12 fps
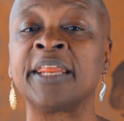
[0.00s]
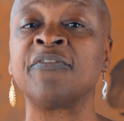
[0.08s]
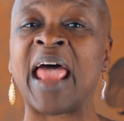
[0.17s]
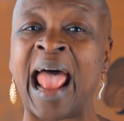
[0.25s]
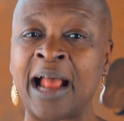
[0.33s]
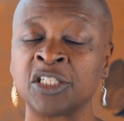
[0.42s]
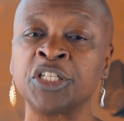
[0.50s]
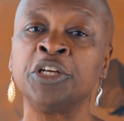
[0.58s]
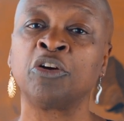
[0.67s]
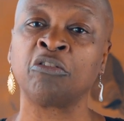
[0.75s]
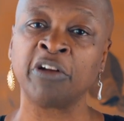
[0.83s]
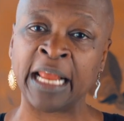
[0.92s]
have actually
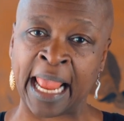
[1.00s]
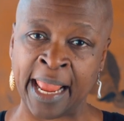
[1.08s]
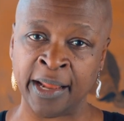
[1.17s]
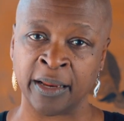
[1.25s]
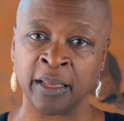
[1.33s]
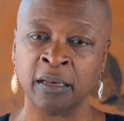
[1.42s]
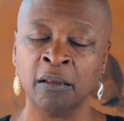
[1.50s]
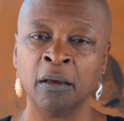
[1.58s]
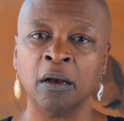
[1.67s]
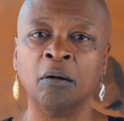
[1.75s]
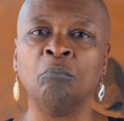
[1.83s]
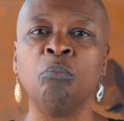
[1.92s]
created
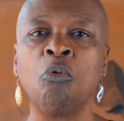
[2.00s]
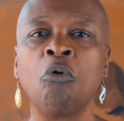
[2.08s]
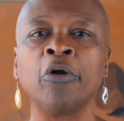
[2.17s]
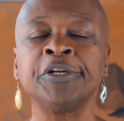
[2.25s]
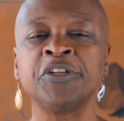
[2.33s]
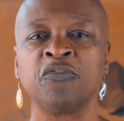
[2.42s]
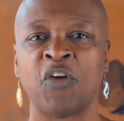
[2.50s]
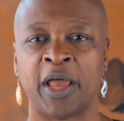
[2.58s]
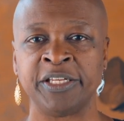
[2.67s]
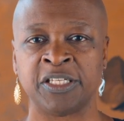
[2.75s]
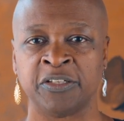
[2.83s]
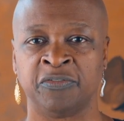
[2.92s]
more
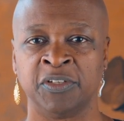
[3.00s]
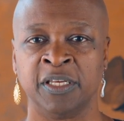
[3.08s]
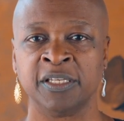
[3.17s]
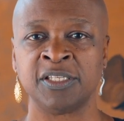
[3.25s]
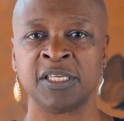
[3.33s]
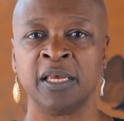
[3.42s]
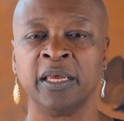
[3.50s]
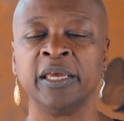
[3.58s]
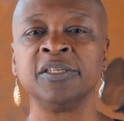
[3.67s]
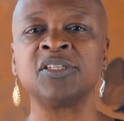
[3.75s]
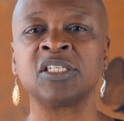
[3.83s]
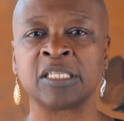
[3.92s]
divisiveness
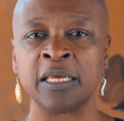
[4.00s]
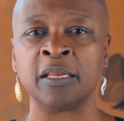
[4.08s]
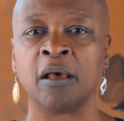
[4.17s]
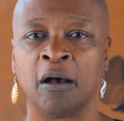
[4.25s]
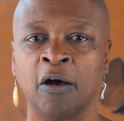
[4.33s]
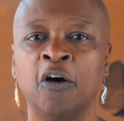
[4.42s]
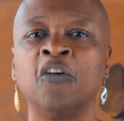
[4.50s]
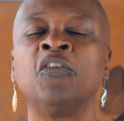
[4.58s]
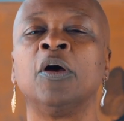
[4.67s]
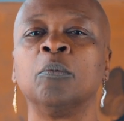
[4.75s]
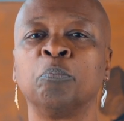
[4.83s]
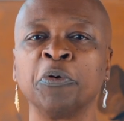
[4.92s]
instead
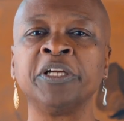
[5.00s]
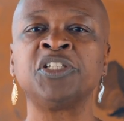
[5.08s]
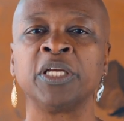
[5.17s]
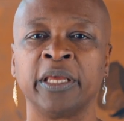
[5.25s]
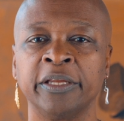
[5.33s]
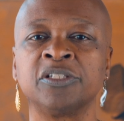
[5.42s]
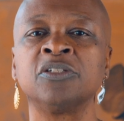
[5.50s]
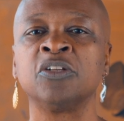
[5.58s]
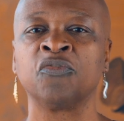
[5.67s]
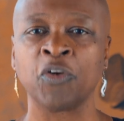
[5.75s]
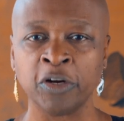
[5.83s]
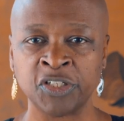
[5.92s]
of bridging into
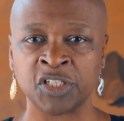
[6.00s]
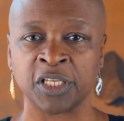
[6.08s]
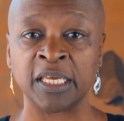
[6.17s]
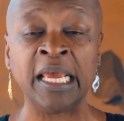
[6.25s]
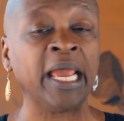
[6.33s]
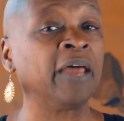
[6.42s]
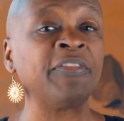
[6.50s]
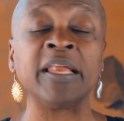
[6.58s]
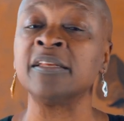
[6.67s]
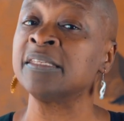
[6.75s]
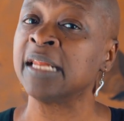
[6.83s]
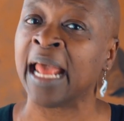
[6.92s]
diversity. And that
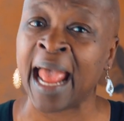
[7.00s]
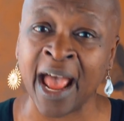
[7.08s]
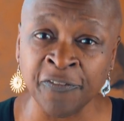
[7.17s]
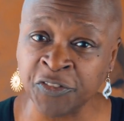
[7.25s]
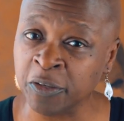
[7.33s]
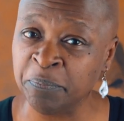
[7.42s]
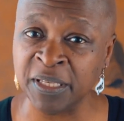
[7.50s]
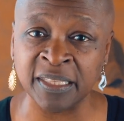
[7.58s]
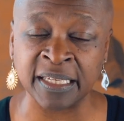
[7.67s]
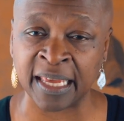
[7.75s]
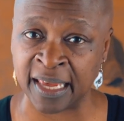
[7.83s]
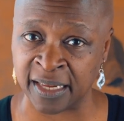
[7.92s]
doesn't have to be the
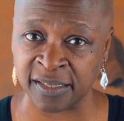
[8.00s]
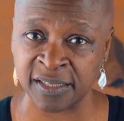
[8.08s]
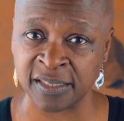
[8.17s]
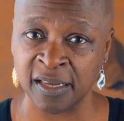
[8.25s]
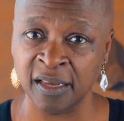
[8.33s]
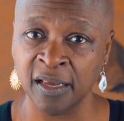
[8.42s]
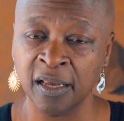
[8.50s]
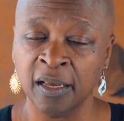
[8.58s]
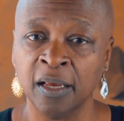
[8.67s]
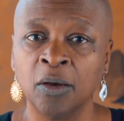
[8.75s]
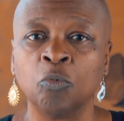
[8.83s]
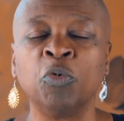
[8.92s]
case.
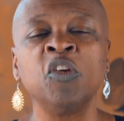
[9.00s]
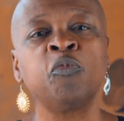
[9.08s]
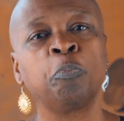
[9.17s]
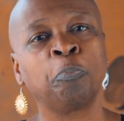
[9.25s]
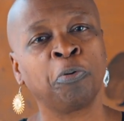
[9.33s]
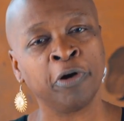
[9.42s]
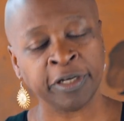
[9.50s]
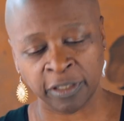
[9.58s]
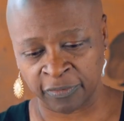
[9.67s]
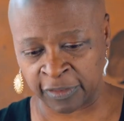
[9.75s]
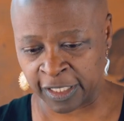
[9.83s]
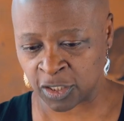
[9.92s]
We've put
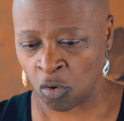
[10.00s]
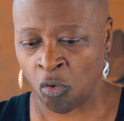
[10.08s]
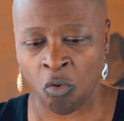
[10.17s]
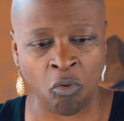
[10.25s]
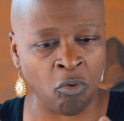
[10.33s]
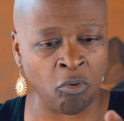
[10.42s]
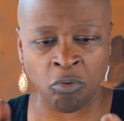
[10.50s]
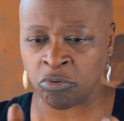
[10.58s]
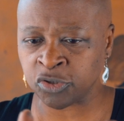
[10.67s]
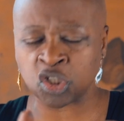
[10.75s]
this whole